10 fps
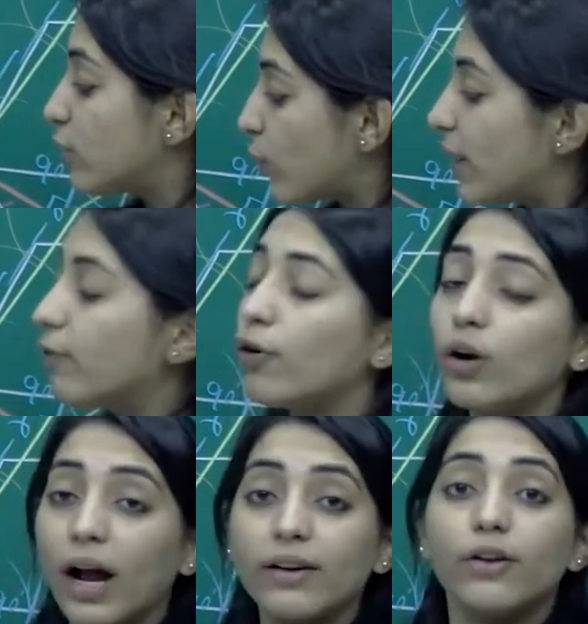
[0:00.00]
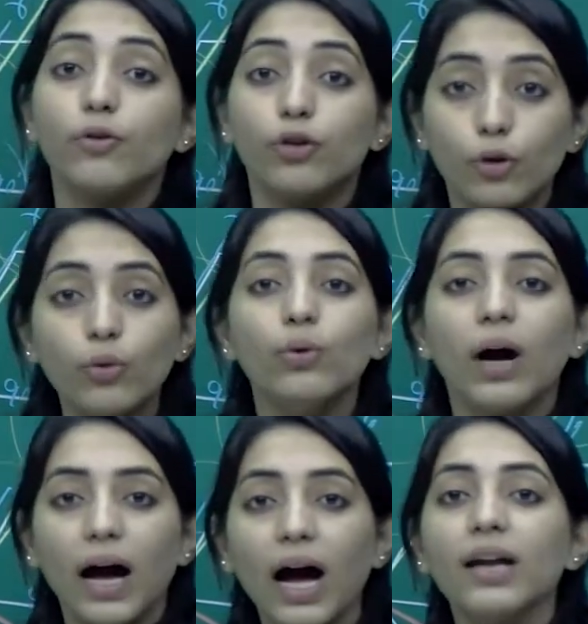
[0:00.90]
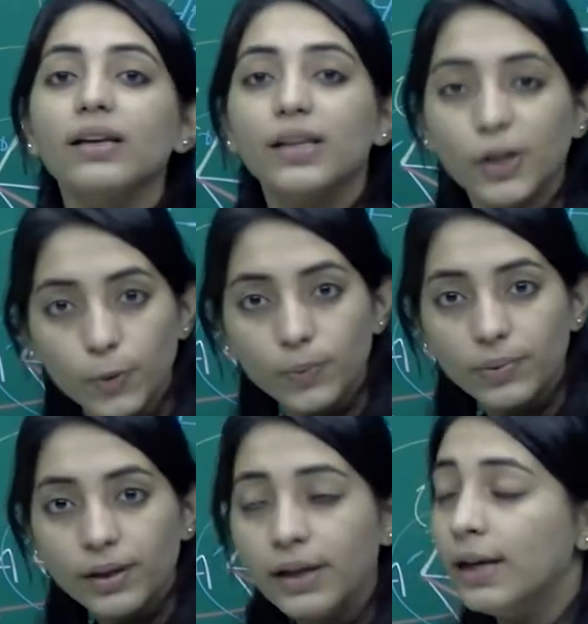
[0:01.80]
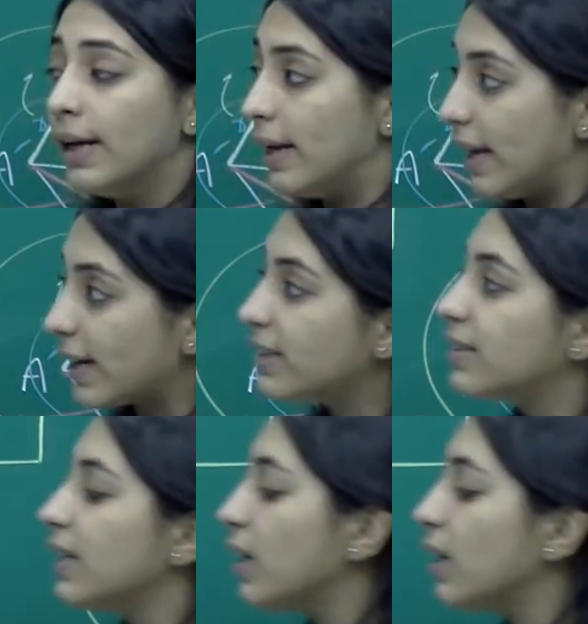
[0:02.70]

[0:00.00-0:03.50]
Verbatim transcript: twenty-four under root two R Q. Let us see